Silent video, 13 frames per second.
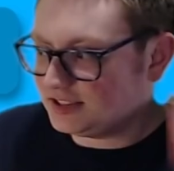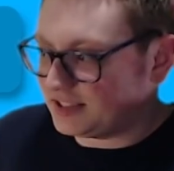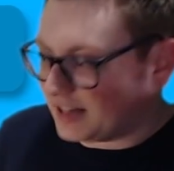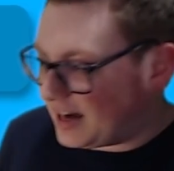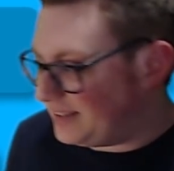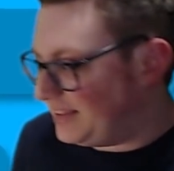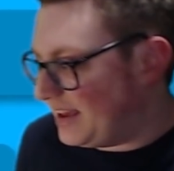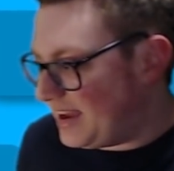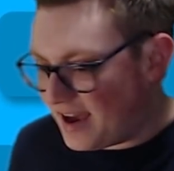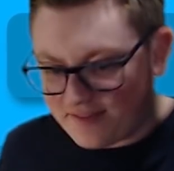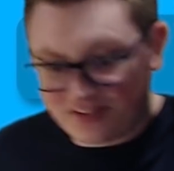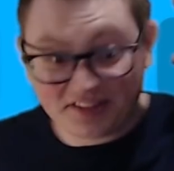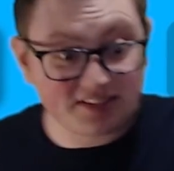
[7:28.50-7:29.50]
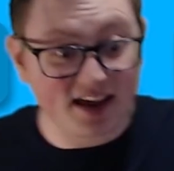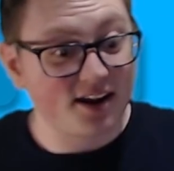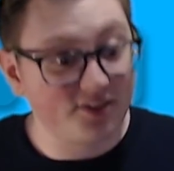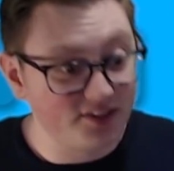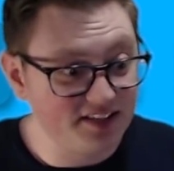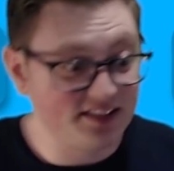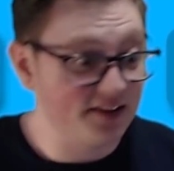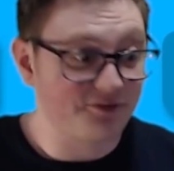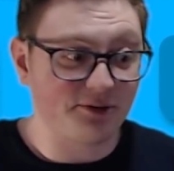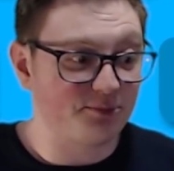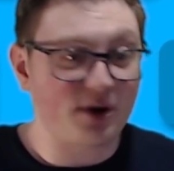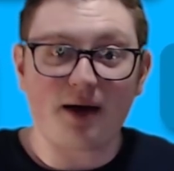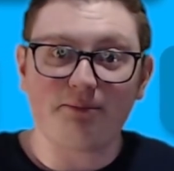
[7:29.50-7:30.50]
God, they have an entirely
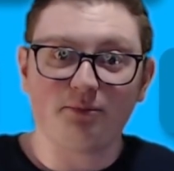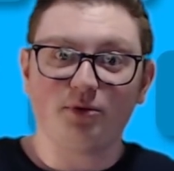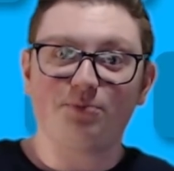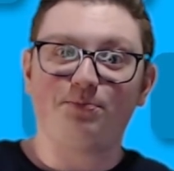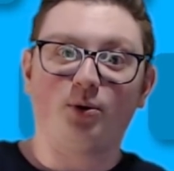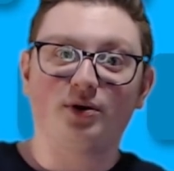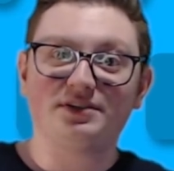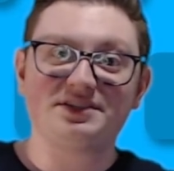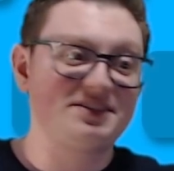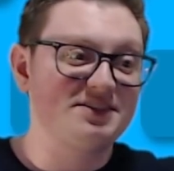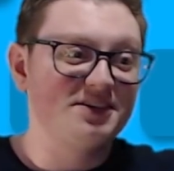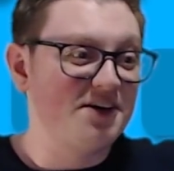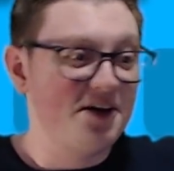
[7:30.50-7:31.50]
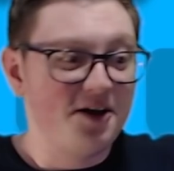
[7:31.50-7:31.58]
different problem with ports.